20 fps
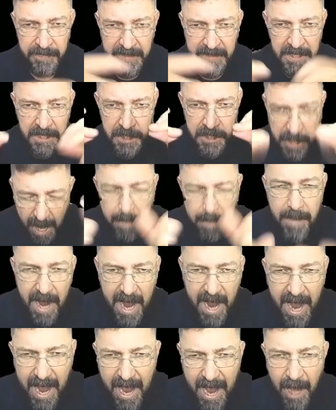Come
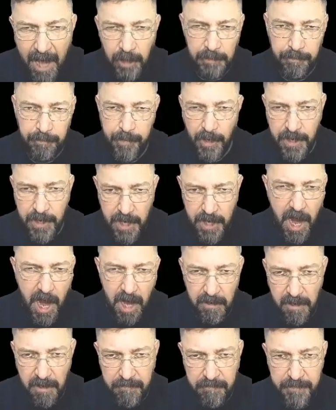out,
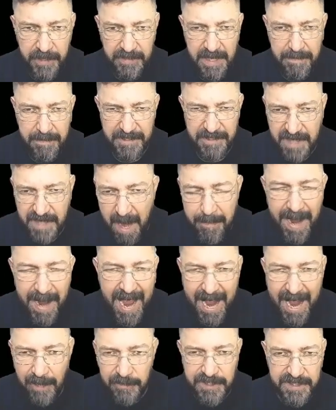pornography devils! Come
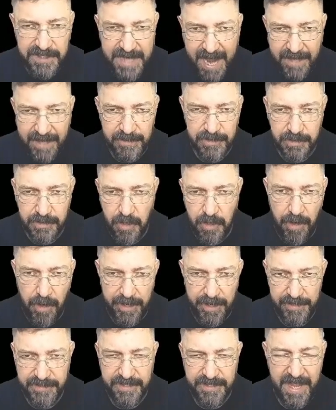out, sex
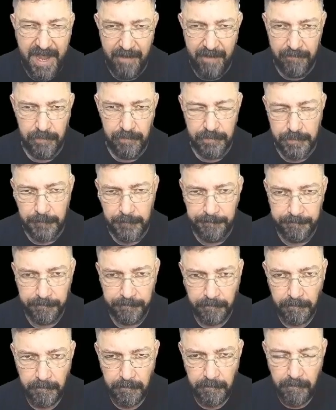toys devils.
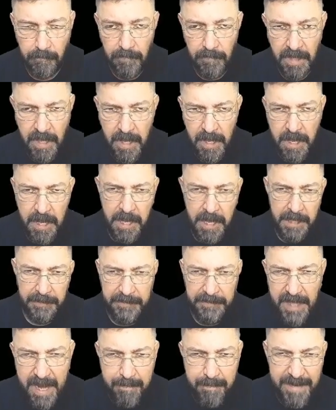
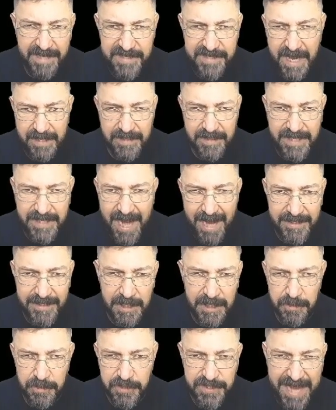Demons attached
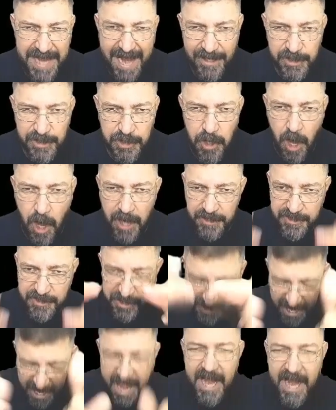to sex toys,
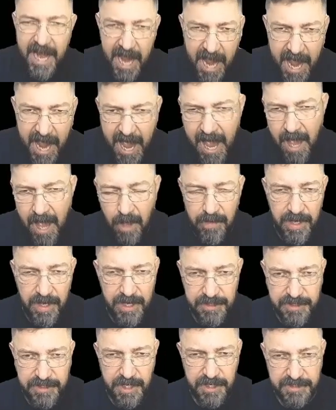get out in
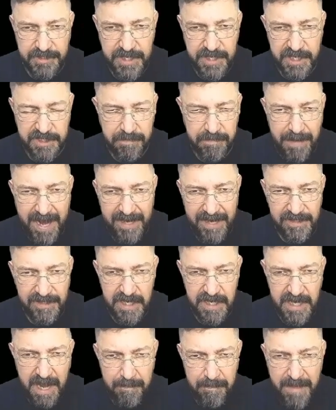Jesus' mighty
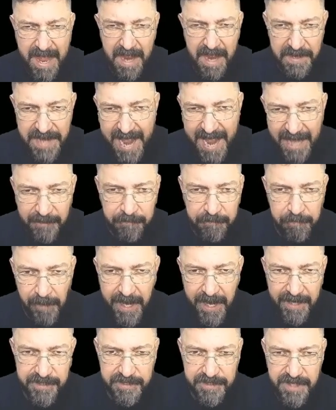name.
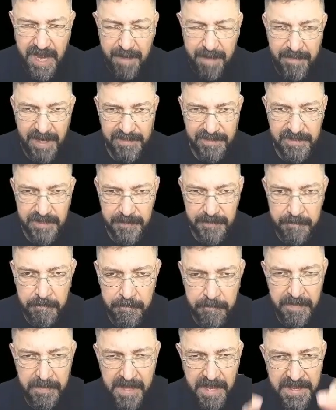Netflix demons,
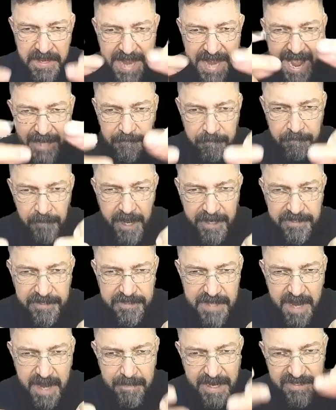Netflix
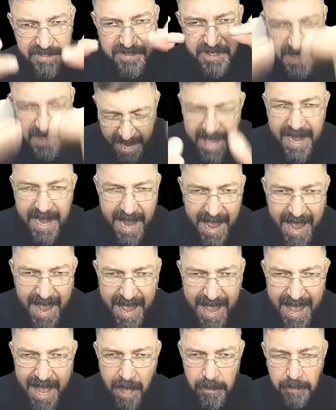demons, get
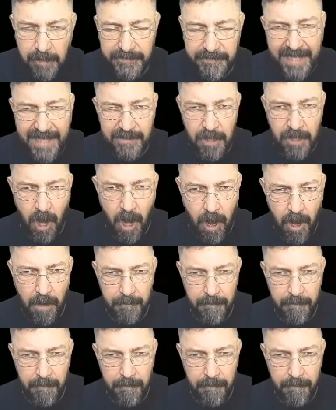out of that home.